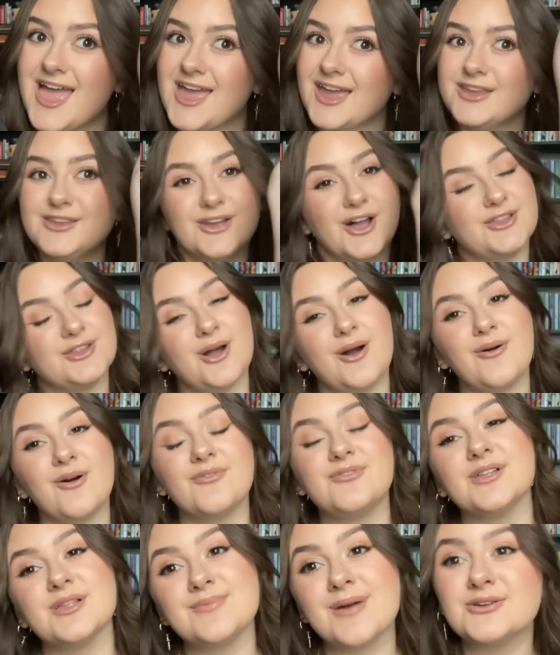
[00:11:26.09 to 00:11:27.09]
y'all know how I
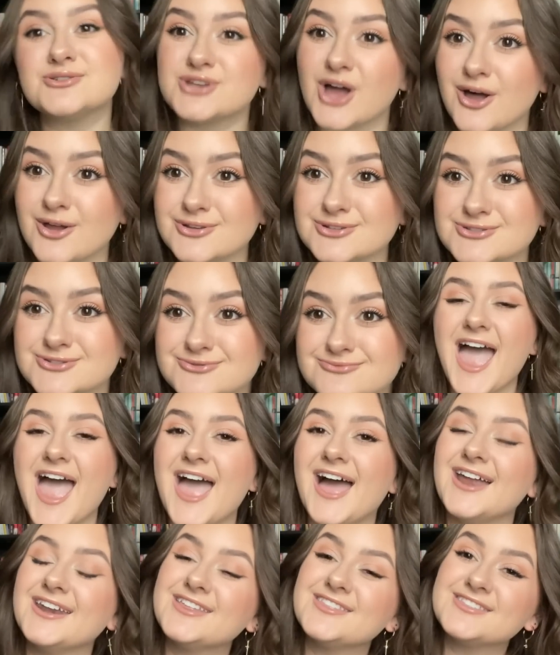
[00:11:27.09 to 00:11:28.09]
feel about dolls.
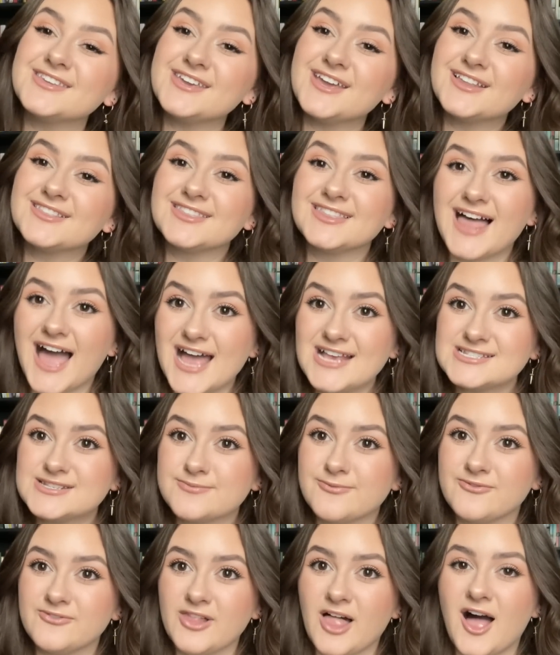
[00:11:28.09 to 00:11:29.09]
And the last
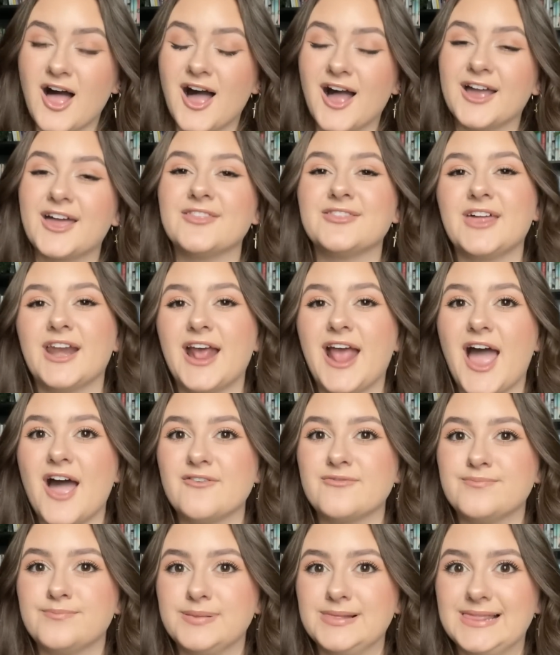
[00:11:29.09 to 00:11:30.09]
vlog that I
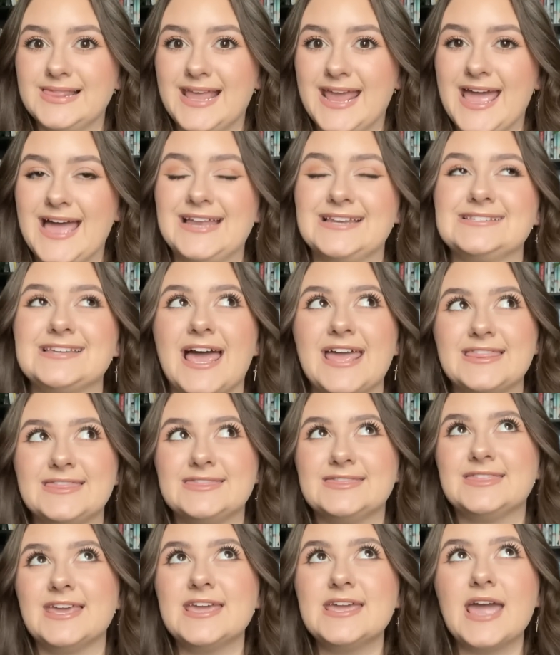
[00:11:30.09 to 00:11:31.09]
have planned, I
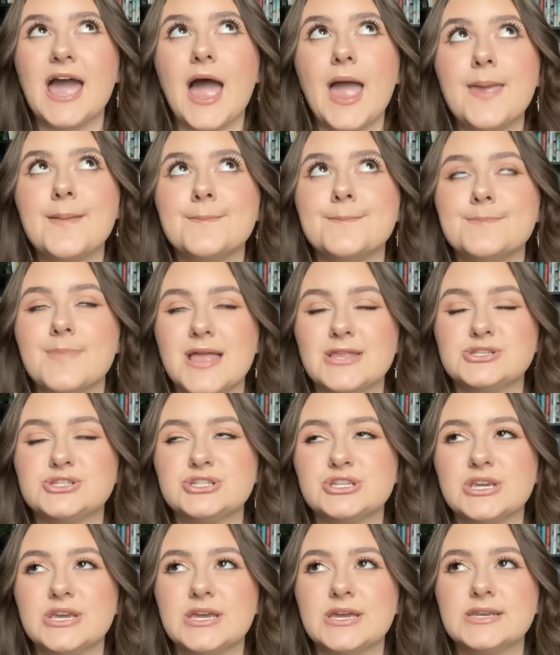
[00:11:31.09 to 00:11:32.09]
think I
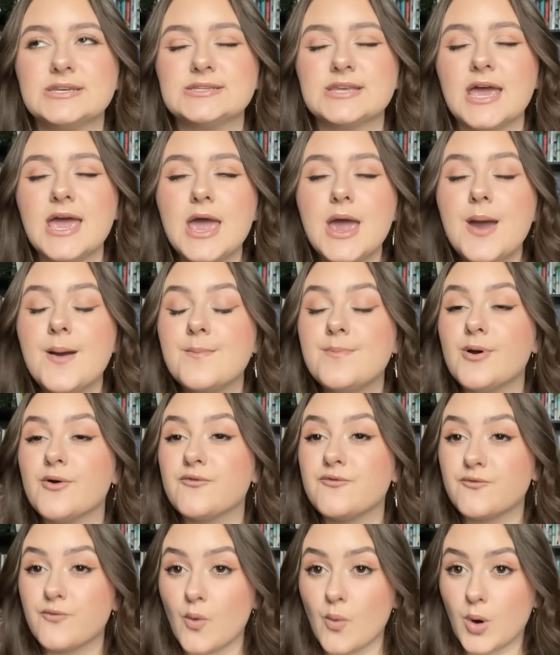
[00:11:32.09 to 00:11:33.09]
mentioned
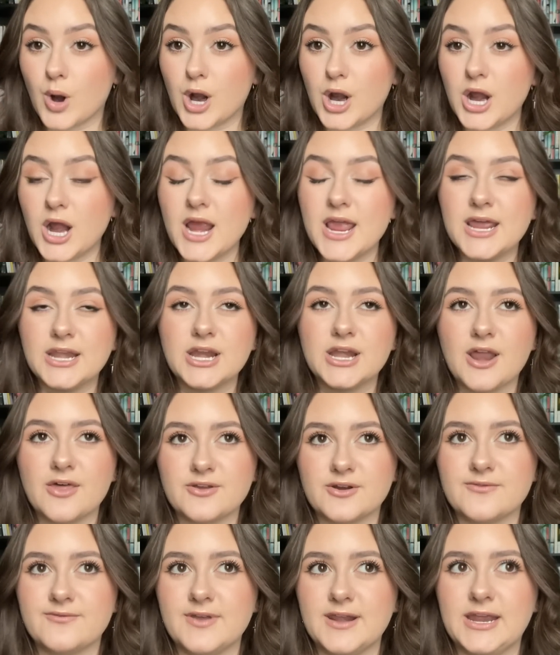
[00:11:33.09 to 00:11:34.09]
before in
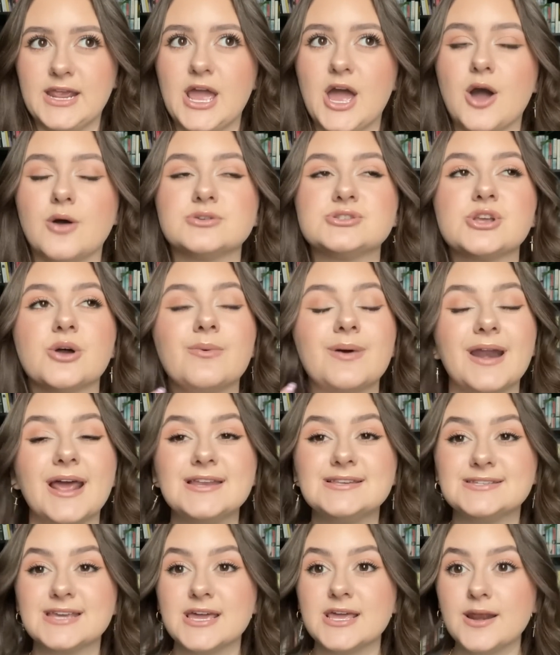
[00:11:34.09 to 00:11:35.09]
another video. So when
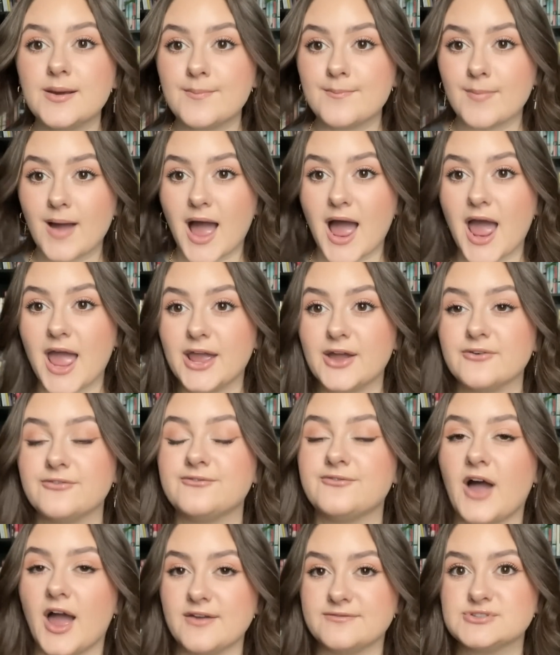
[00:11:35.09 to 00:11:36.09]
I did my
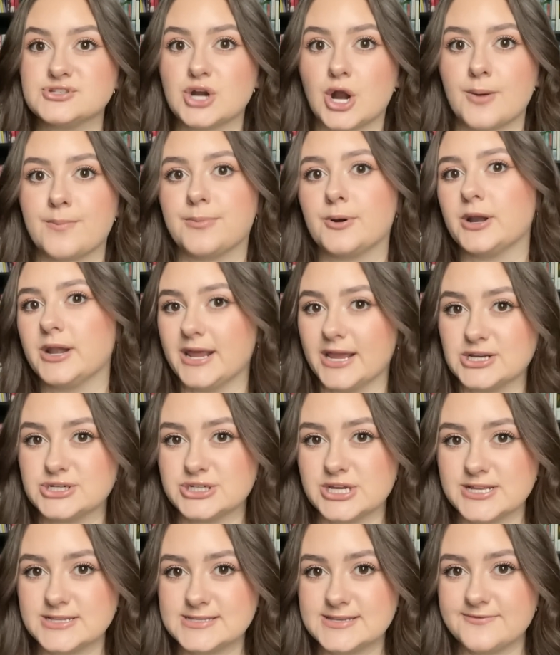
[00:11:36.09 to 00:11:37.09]
5-star
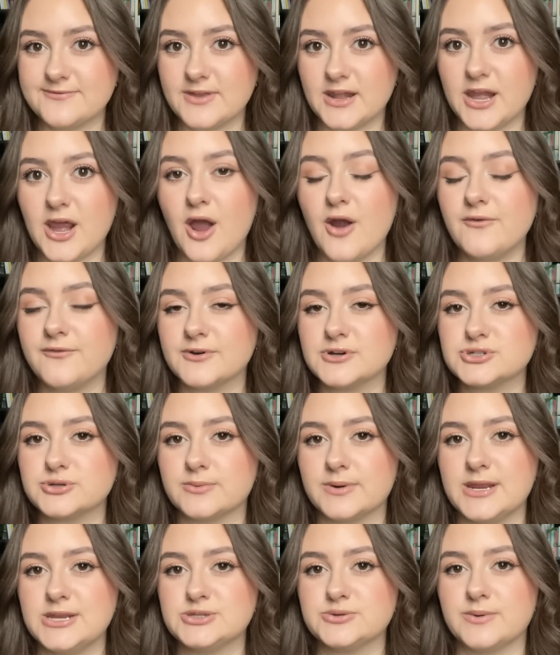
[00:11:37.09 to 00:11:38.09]
predictions video for
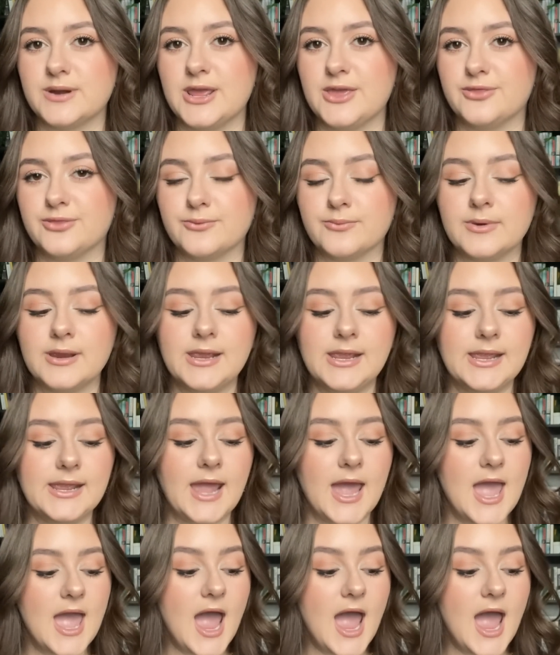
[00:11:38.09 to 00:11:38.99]
2023,